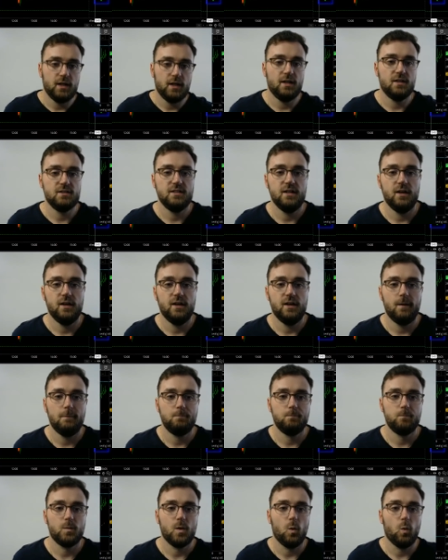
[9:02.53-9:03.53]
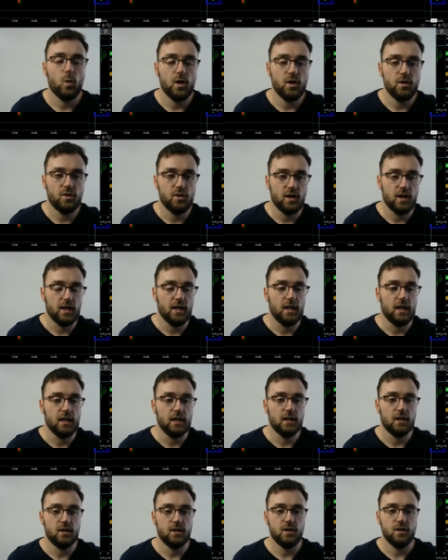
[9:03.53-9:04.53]
minutes there with
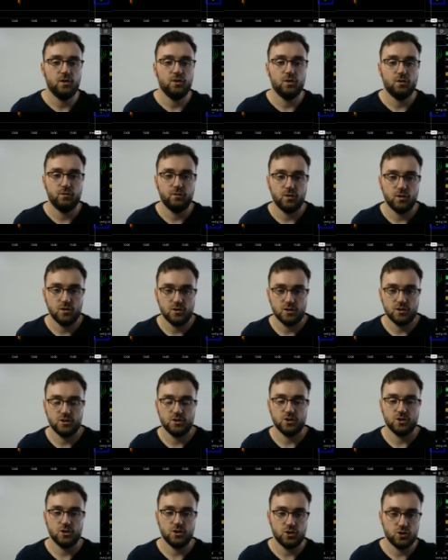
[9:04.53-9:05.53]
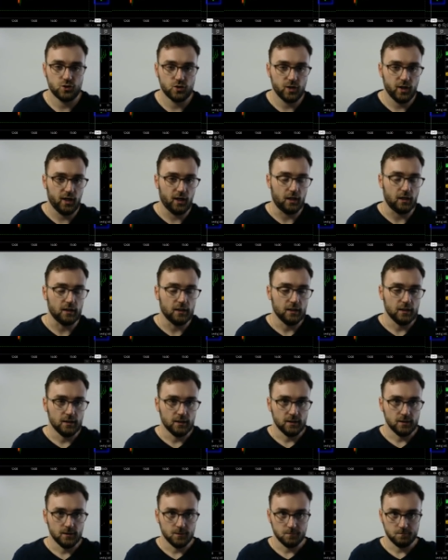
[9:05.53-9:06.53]
a divergence trade
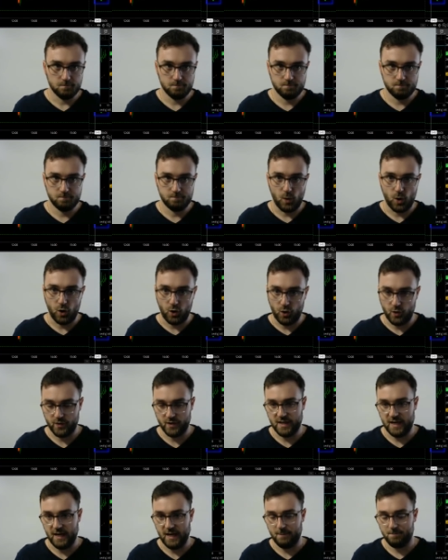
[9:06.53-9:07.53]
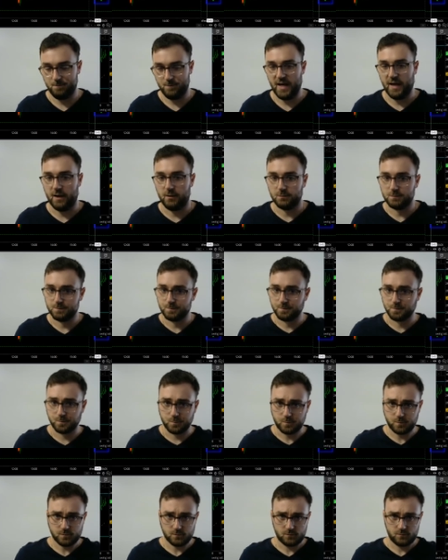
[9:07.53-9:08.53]
on the day. Now,
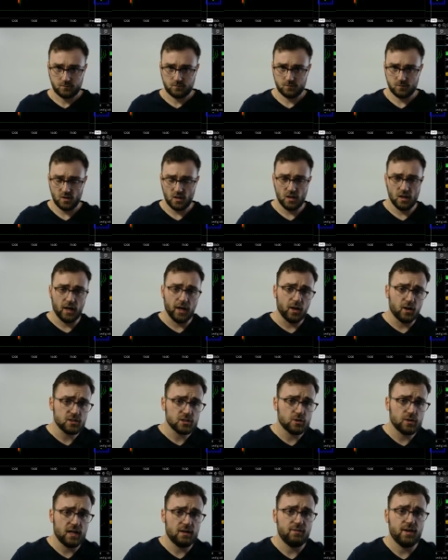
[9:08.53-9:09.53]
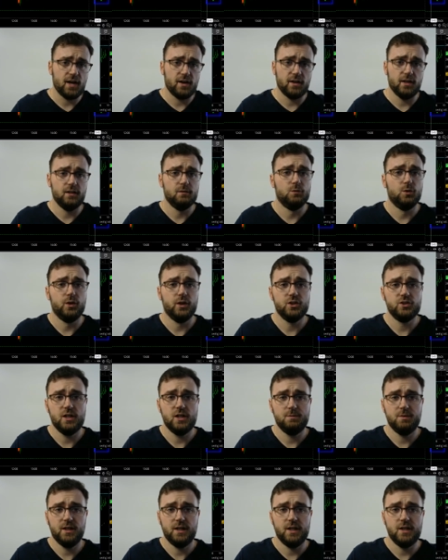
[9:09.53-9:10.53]
I also gave out in the morning
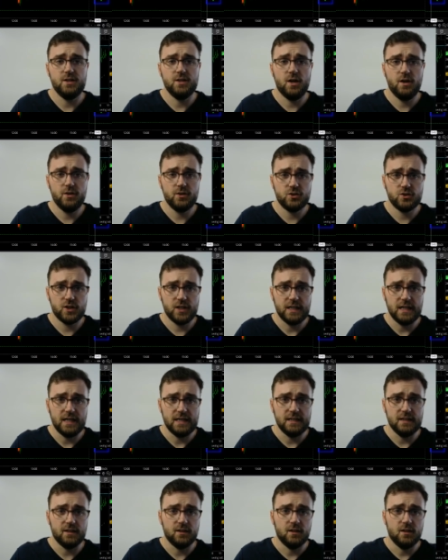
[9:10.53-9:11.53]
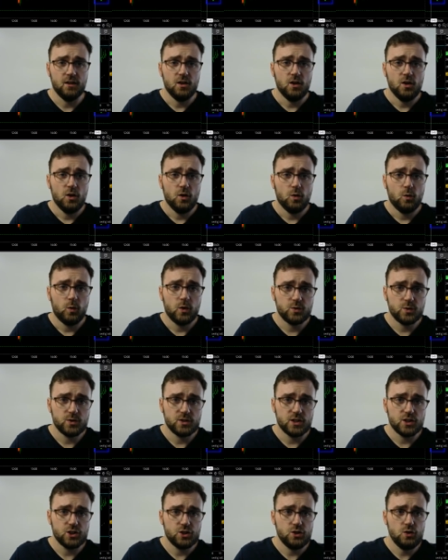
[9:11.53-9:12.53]
trade plan another trade idea, which
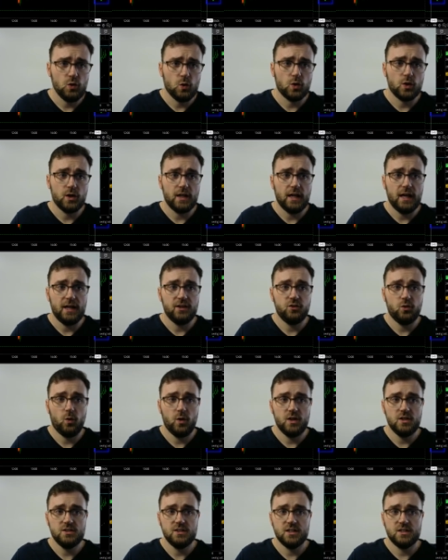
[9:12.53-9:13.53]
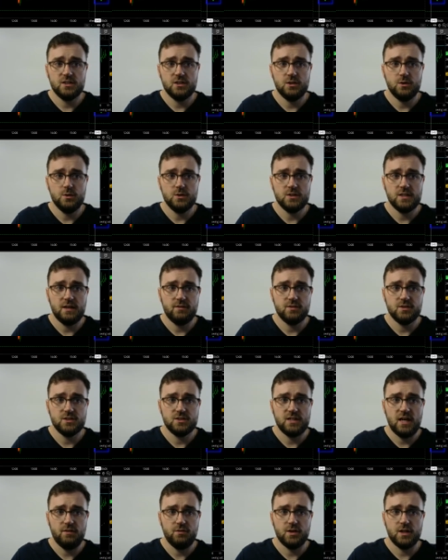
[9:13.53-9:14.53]
was a short at
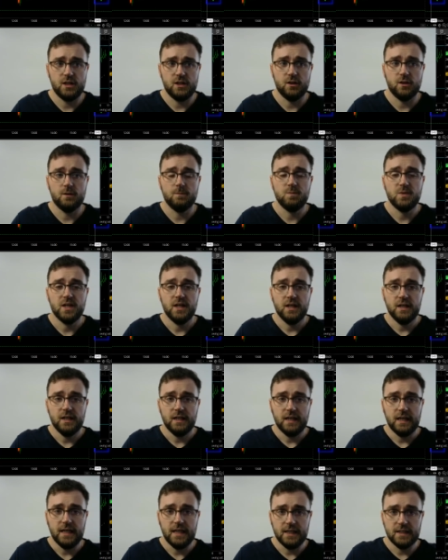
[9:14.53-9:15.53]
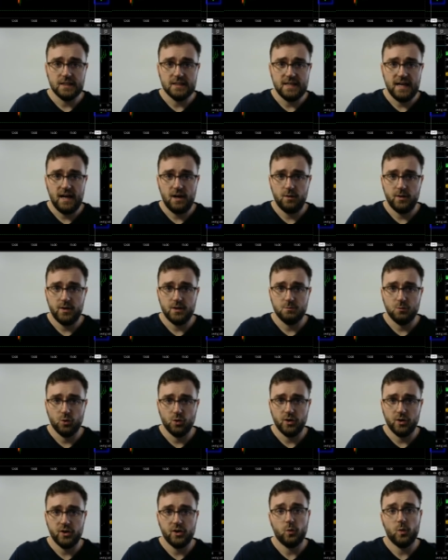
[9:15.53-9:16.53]
26,277 here in the Dow in the
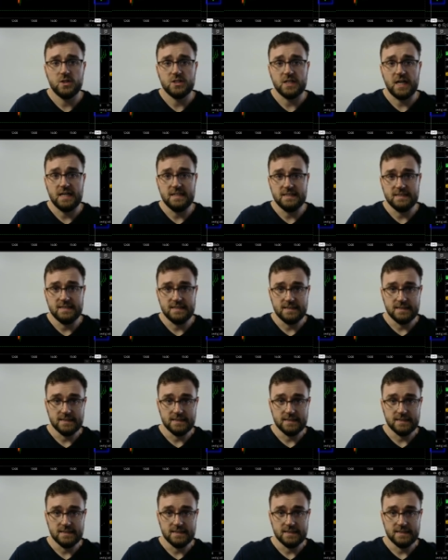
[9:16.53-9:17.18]
morning, which I